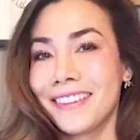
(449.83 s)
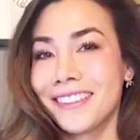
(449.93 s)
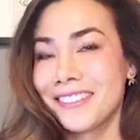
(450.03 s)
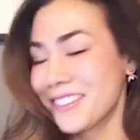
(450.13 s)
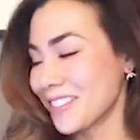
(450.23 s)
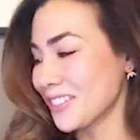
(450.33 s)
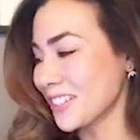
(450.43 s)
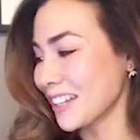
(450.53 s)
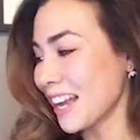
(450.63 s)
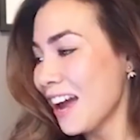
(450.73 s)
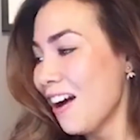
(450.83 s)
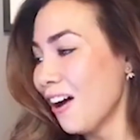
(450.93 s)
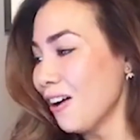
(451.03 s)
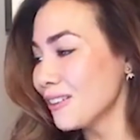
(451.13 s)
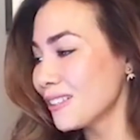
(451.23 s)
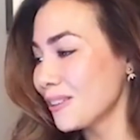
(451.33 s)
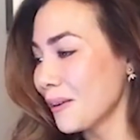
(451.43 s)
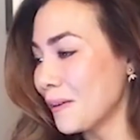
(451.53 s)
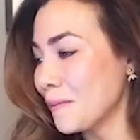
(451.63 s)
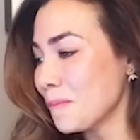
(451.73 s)
I thought this was interesting.
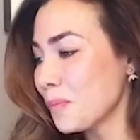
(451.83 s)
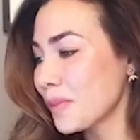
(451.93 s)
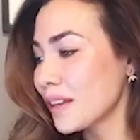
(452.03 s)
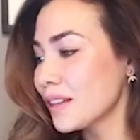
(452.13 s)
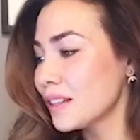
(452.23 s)
Also,